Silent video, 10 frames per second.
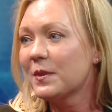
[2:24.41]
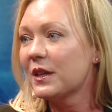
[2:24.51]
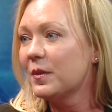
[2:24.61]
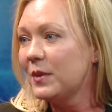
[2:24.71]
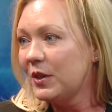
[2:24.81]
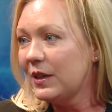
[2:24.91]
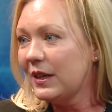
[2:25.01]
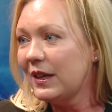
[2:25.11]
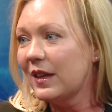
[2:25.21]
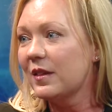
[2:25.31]
from the
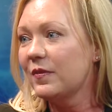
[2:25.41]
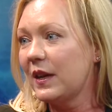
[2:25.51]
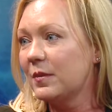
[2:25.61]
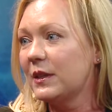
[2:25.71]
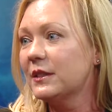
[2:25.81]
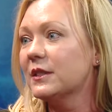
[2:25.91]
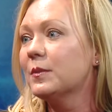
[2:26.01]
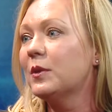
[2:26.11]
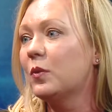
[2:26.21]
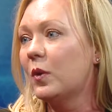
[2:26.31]
community and the families has
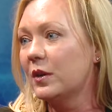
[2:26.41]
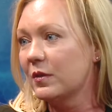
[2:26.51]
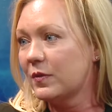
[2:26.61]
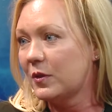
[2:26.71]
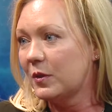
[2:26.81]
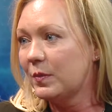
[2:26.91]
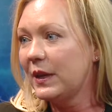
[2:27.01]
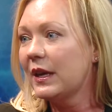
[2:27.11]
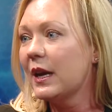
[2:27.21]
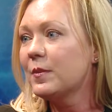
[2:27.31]
been wonderful.
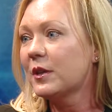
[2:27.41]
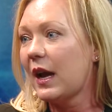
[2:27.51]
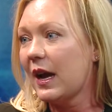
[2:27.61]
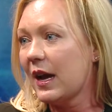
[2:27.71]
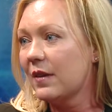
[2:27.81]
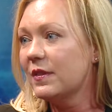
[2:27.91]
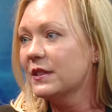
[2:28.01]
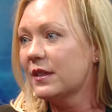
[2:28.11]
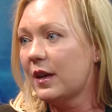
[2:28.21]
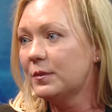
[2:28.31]
Being able to have
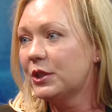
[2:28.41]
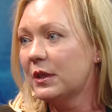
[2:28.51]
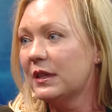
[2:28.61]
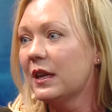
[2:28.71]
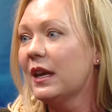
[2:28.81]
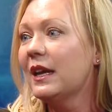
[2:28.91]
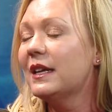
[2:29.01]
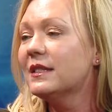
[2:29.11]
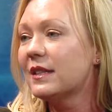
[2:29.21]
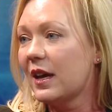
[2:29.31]
this option
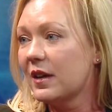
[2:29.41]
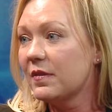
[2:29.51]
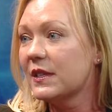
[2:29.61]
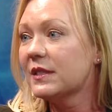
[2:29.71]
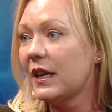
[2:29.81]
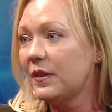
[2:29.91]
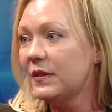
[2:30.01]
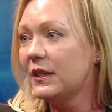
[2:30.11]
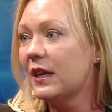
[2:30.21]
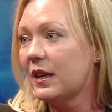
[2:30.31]
inside of the
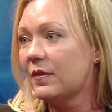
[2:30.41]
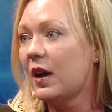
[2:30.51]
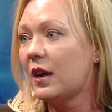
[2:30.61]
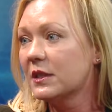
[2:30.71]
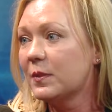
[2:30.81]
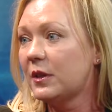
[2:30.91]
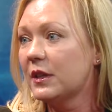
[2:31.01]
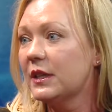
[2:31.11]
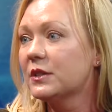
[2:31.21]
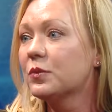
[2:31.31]
safety net of a
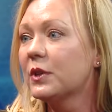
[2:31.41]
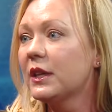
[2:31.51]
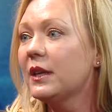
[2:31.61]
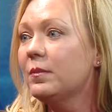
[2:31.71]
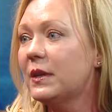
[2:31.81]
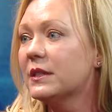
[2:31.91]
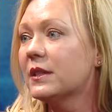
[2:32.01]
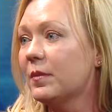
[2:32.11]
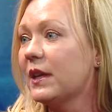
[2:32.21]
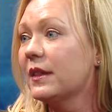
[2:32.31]
hospital has really been
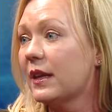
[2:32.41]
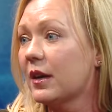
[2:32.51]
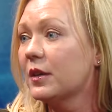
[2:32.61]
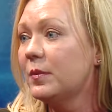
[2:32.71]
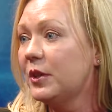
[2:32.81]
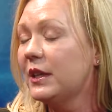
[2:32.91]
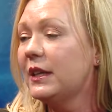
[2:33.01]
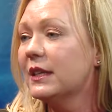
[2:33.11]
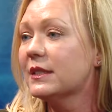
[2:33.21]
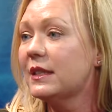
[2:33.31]
something that our
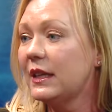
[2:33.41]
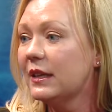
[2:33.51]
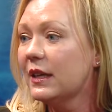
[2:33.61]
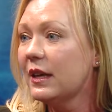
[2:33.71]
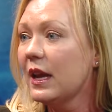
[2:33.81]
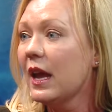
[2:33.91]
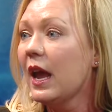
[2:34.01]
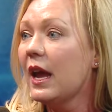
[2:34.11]
community has needed,